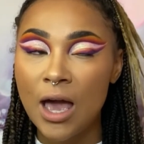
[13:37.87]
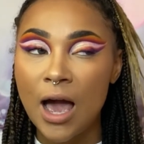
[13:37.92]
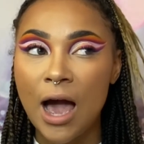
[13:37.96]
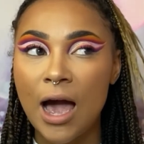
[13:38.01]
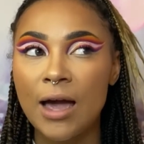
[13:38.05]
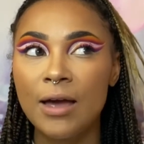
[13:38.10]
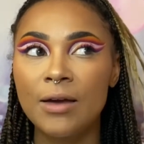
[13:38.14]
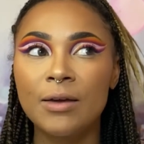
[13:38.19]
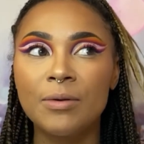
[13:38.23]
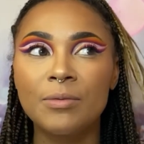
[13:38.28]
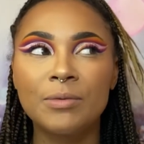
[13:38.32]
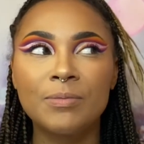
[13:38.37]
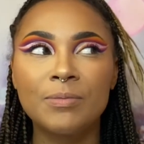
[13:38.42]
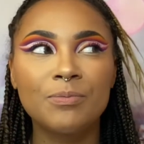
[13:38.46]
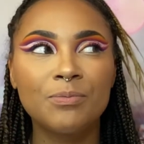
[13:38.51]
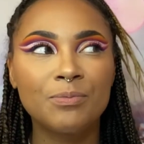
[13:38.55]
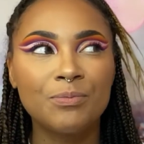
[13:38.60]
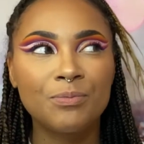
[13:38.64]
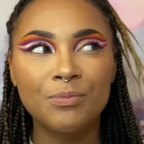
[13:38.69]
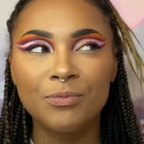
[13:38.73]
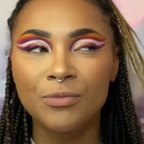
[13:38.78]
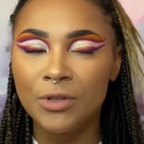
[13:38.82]
I
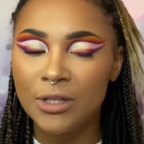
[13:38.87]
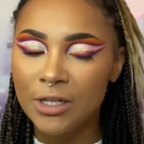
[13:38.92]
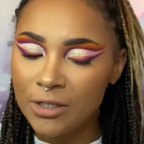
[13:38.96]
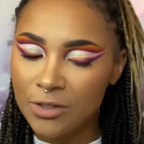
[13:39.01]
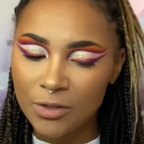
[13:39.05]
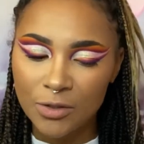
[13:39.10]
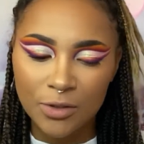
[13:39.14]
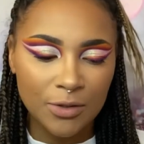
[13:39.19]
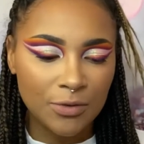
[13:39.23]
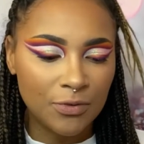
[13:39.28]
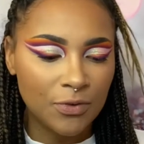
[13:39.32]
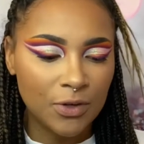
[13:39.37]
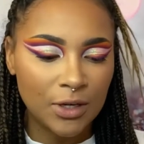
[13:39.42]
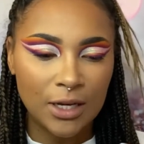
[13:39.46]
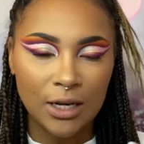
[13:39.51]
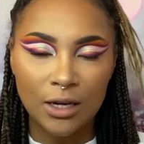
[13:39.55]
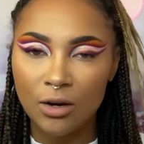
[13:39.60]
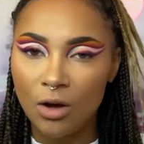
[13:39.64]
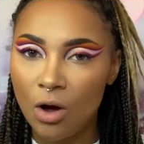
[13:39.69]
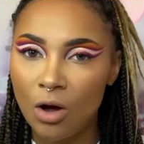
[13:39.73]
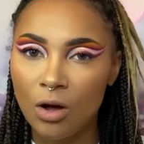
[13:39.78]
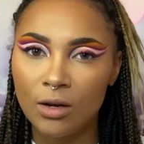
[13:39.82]
literally
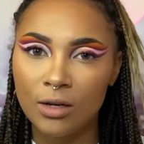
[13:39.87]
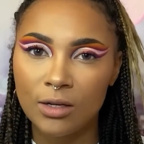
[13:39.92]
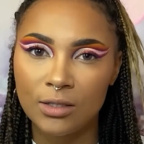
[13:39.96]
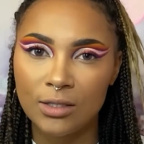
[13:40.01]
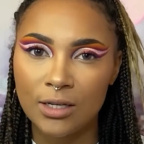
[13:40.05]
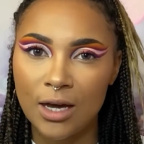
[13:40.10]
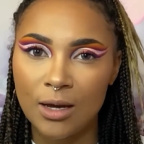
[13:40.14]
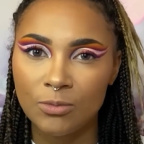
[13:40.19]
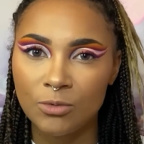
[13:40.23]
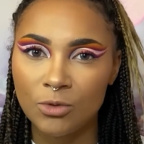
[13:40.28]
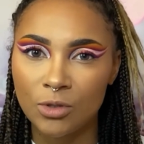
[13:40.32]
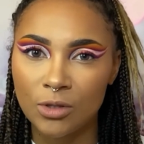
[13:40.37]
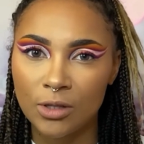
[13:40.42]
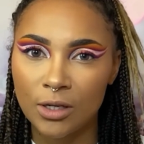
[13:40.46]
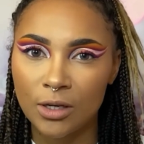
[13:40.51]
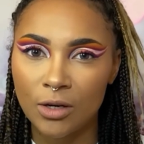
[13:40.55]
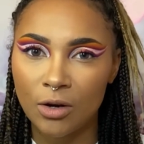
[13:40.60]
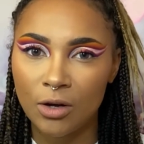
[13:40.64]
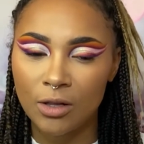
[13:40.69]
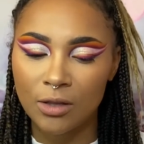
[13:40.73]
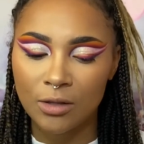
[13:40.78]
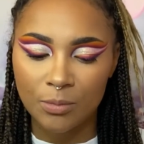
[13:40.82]
forget all the time to
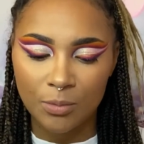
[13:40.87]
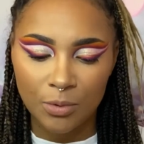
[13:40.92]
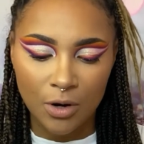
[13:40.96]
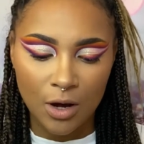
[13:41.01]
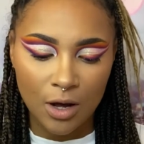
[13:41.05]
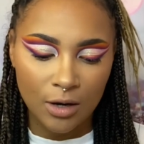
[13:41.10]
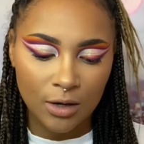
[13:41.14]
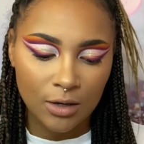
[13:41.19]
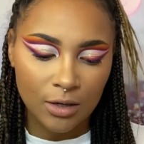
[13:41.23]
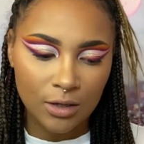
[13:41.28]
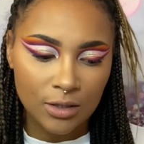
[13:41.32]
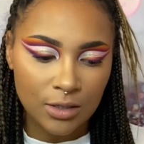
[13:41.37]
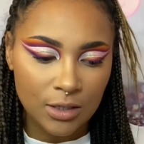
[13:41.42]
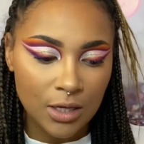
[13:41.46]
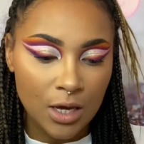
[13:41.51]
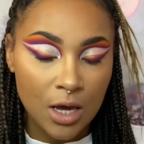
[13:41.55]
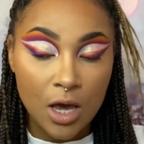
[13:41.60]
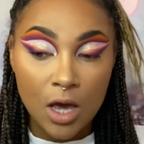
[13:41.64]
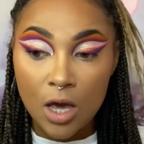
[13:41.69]
link all the products.